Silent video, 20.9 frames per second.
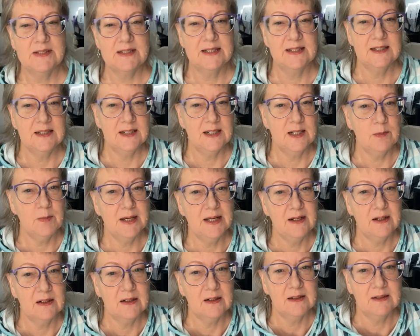Is that any
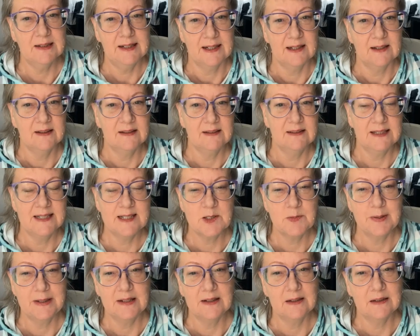better? Yeah,
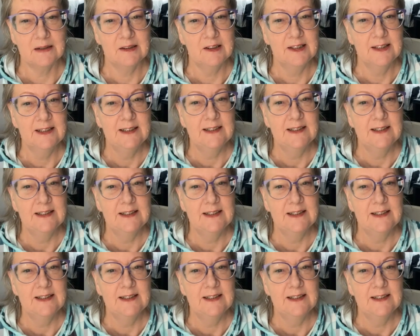that's better.